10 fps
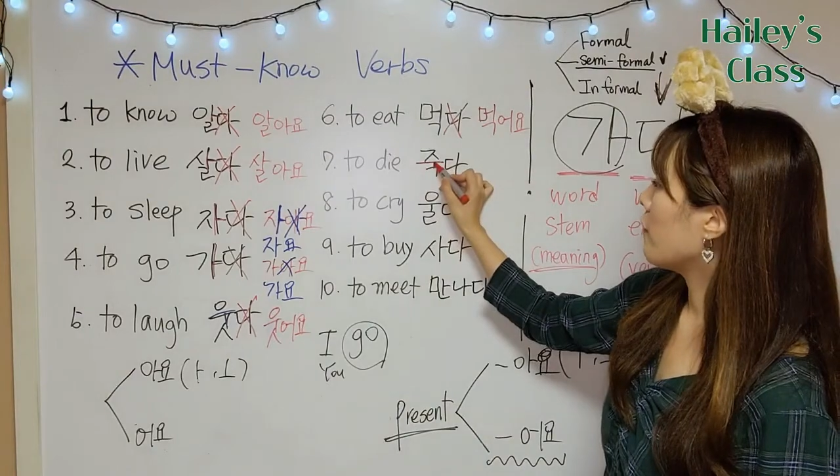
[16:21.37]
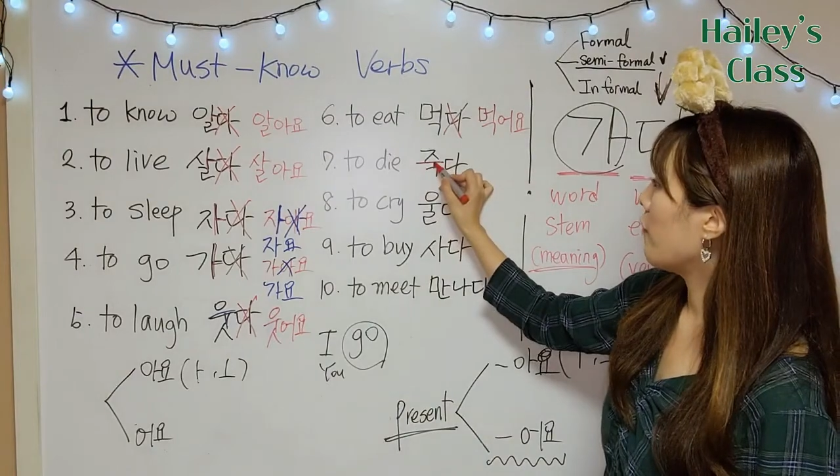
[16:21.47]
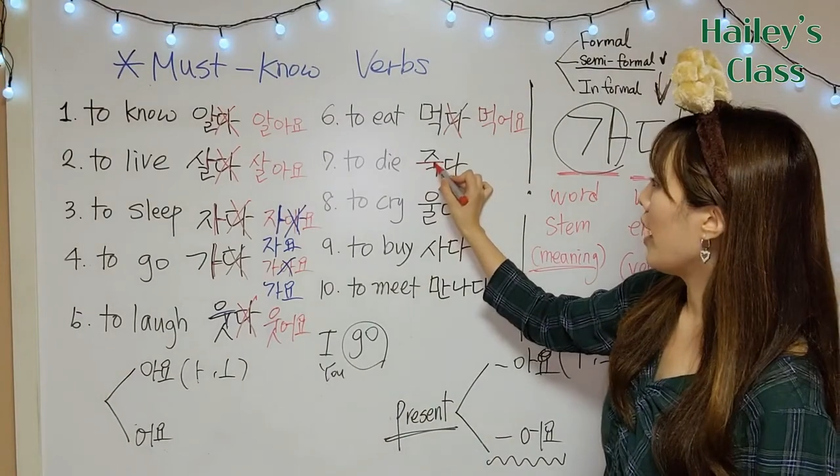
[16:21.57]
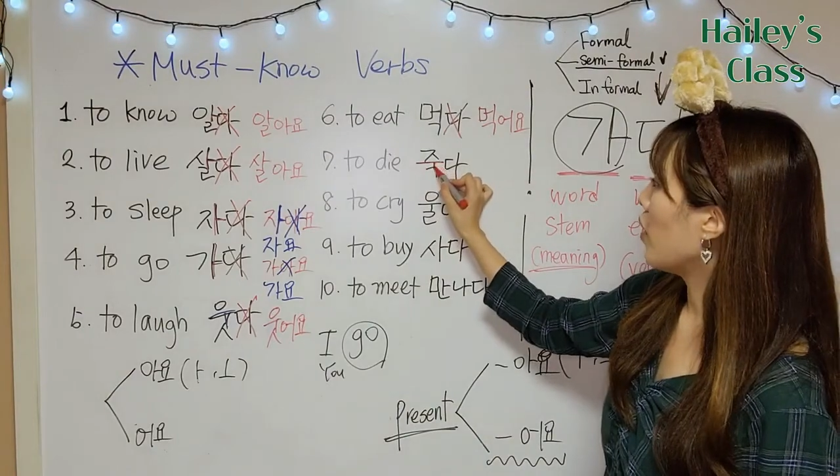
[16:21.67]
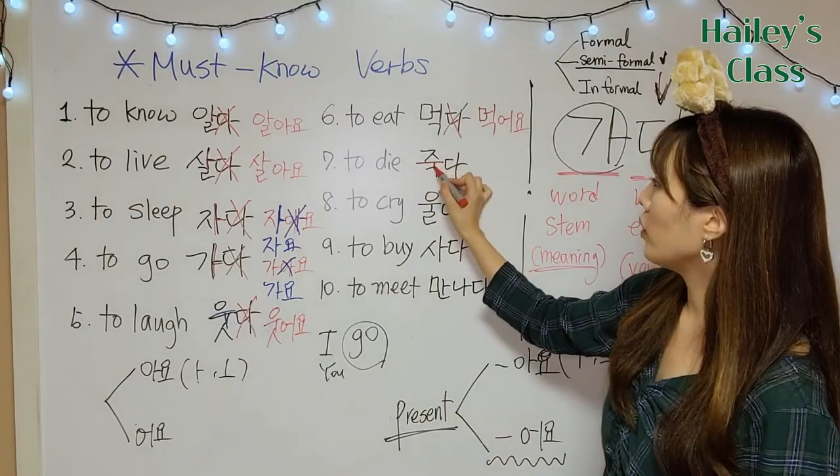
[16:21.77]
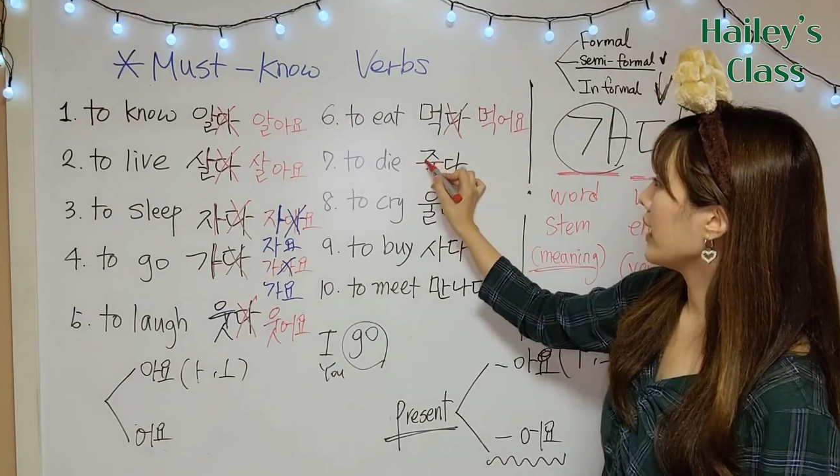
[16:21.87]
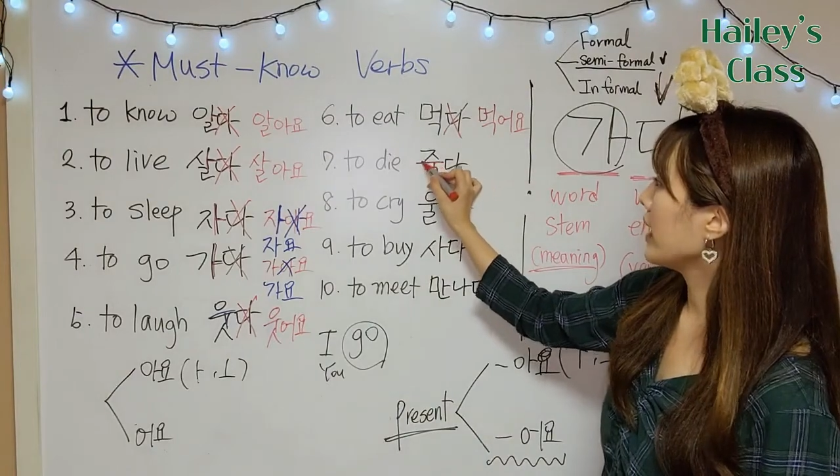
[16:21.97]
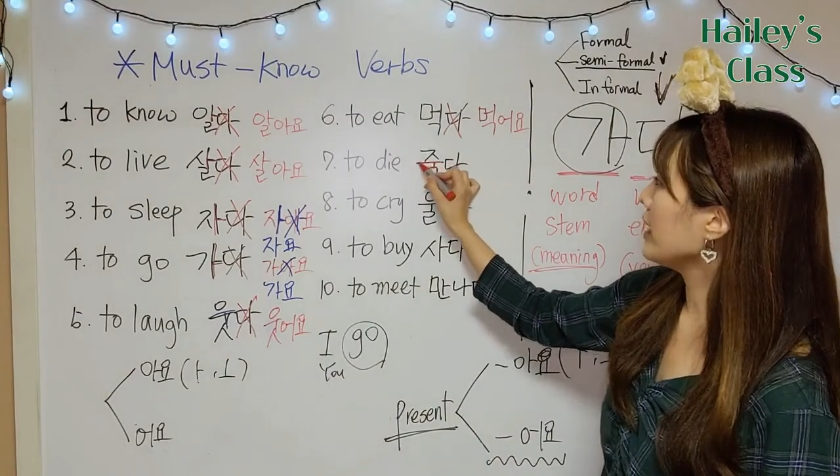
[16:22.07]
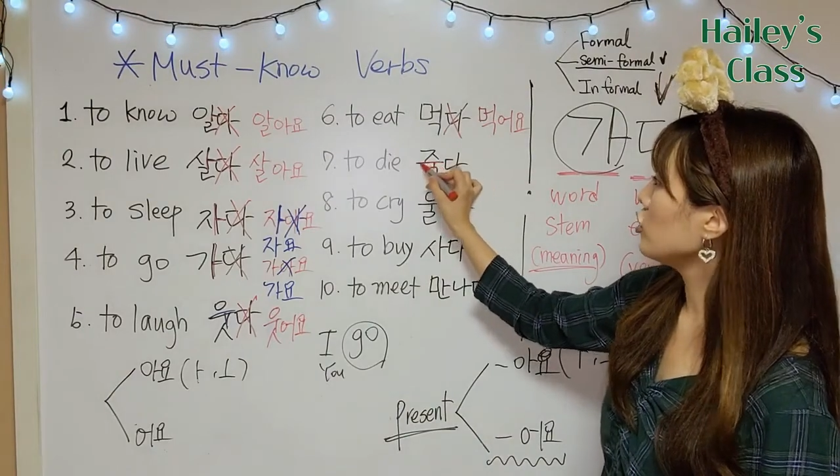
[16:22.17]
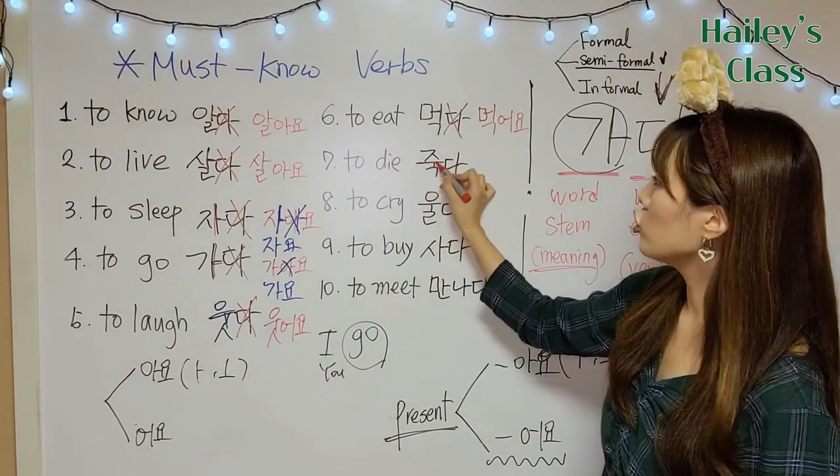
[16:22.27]
vowel
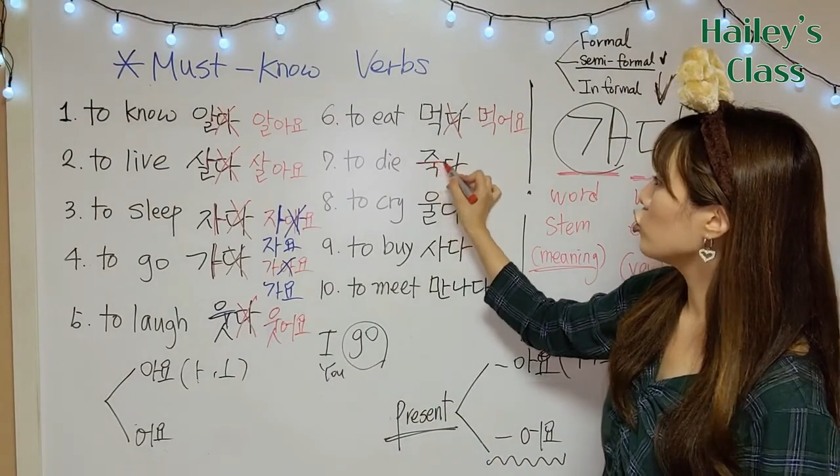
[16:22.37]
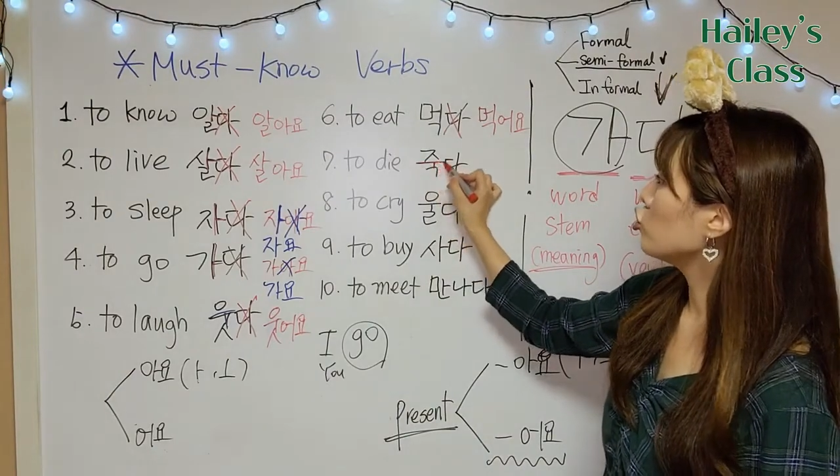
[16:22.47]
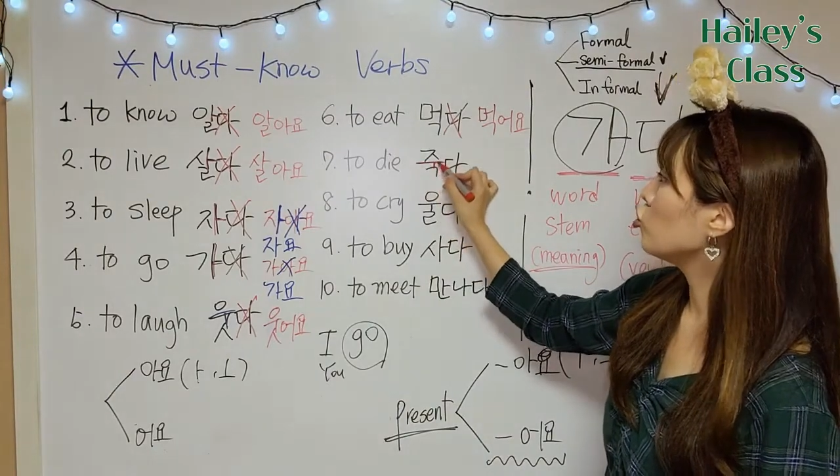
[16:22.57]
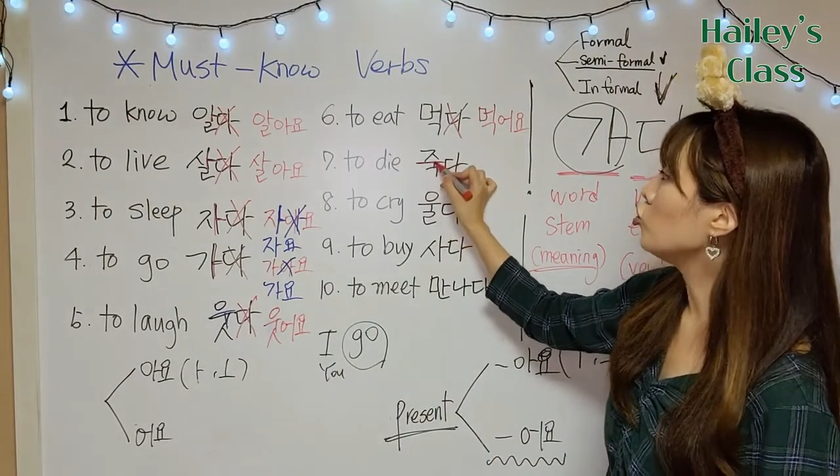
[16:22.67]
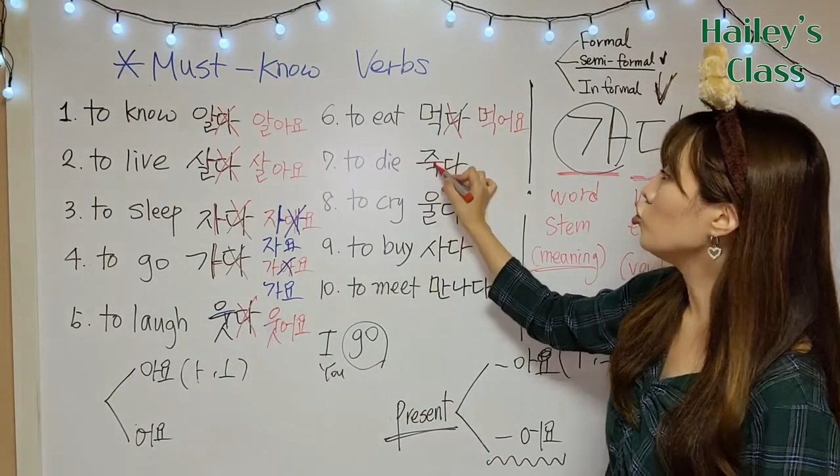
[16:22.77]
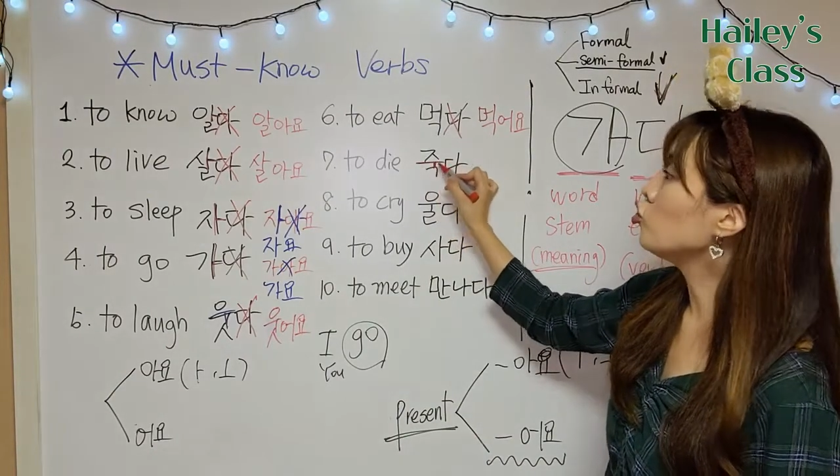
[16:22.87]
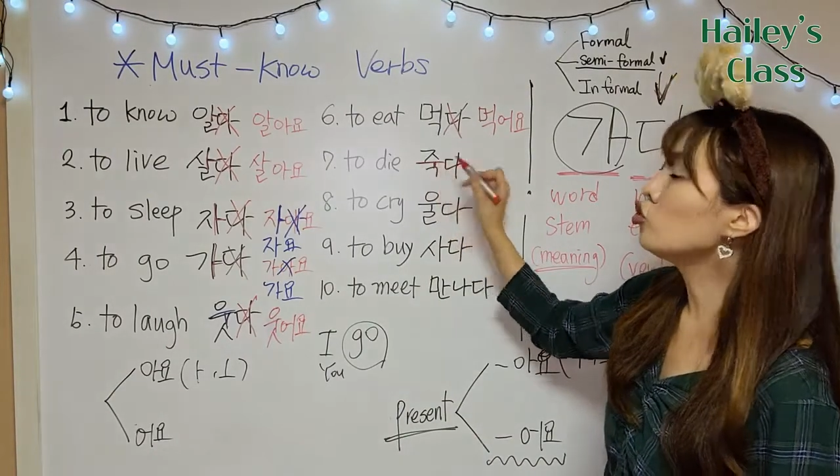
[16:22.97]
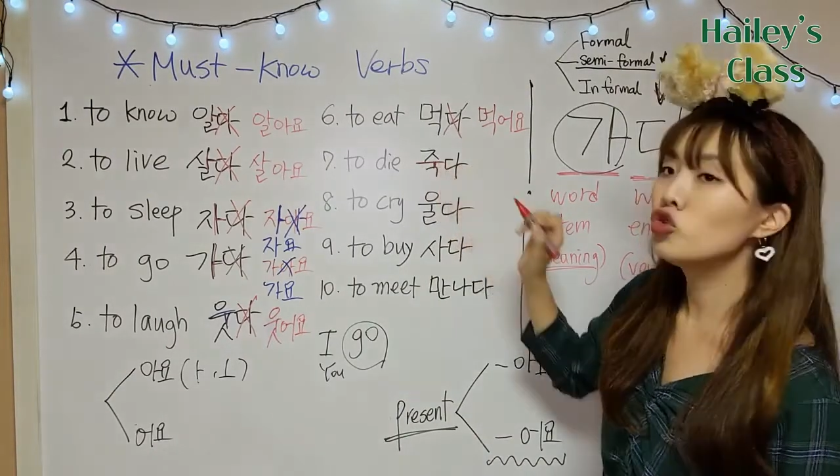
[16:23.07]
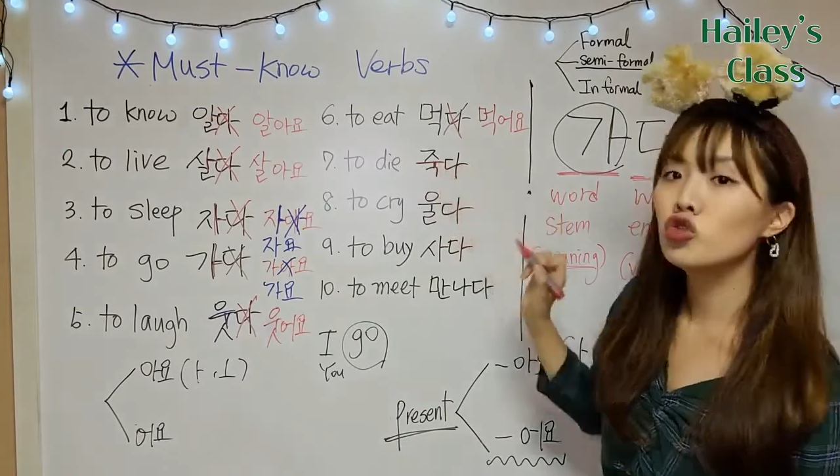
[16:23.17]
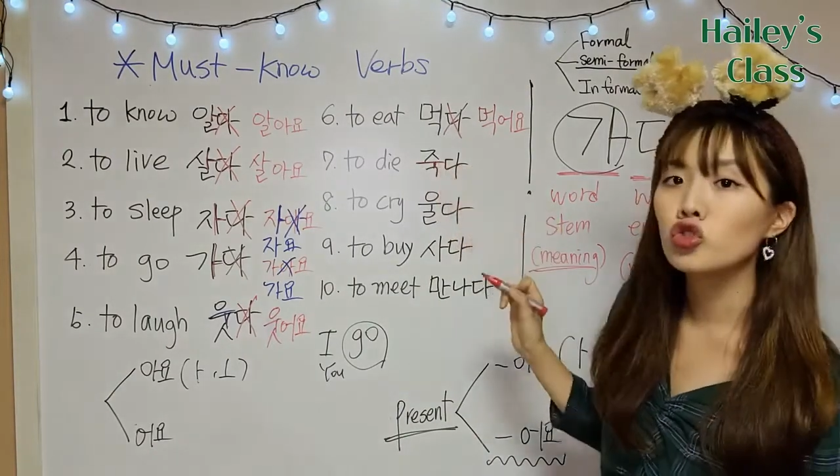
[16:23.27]
is
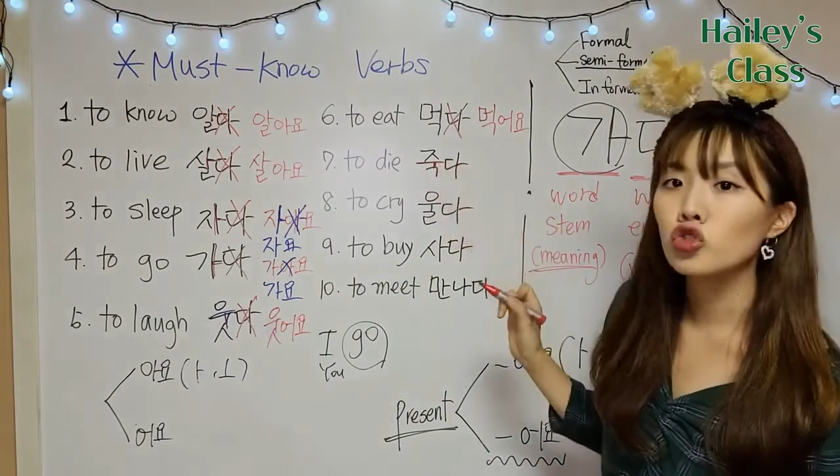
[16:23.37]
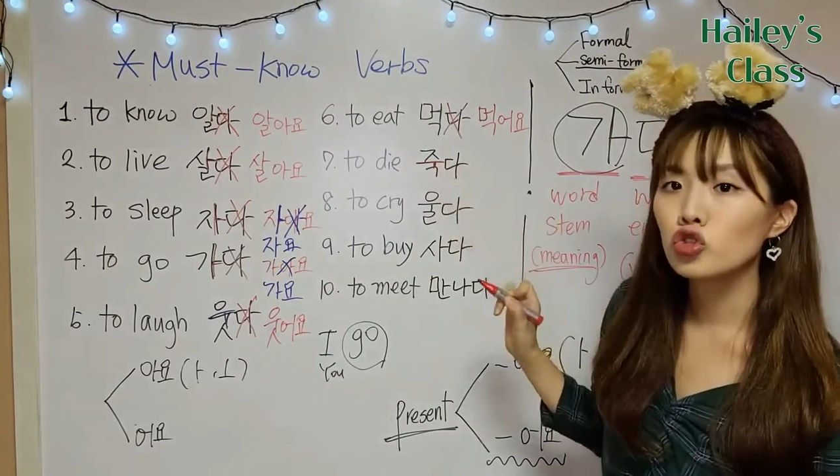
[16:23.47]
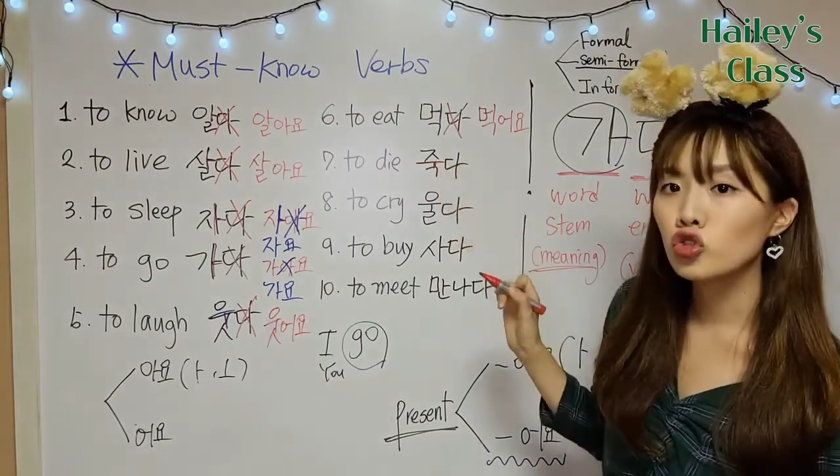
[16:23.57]
u,